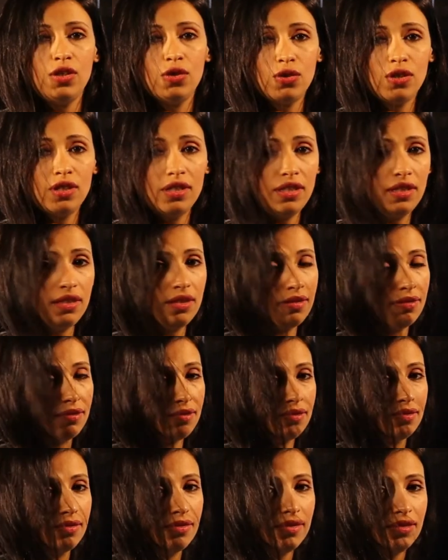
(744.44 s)
your
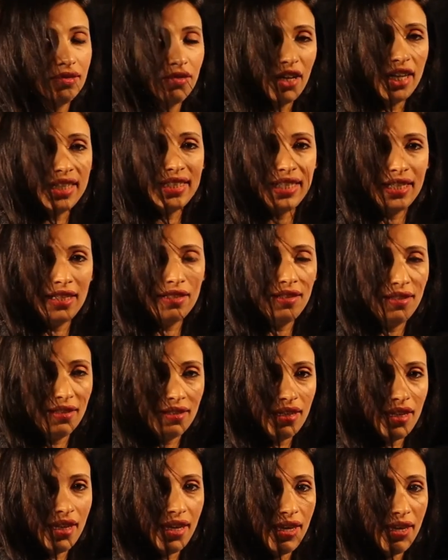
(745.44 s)
writing,
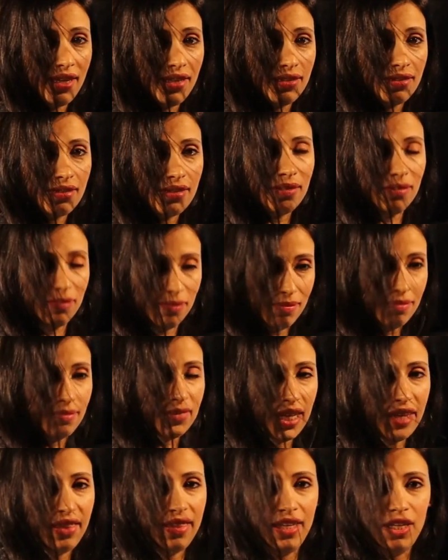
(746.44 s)
and
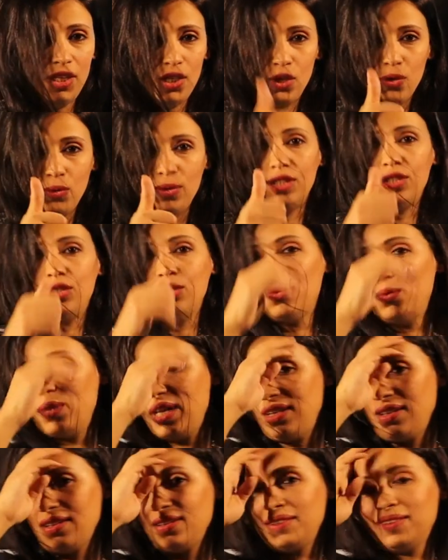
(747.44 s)
I think you will do
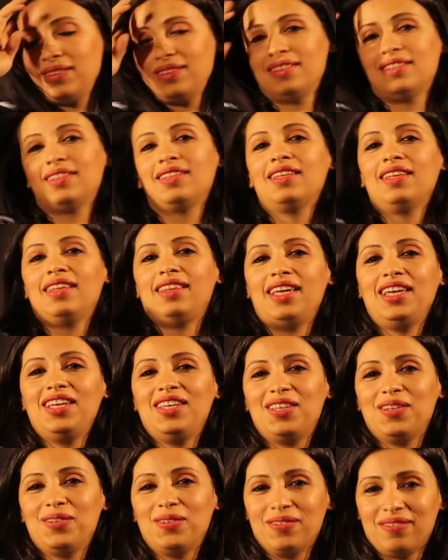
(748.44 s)
well. Thank
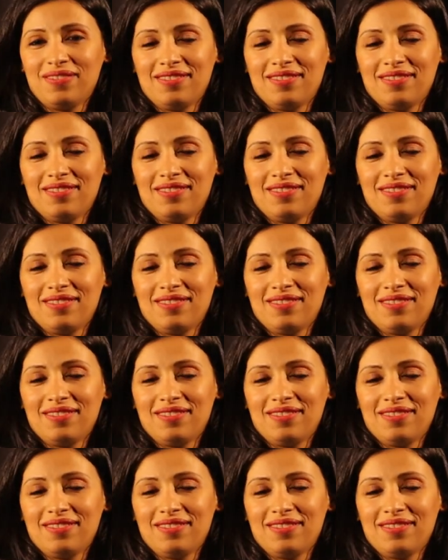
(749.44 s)
you.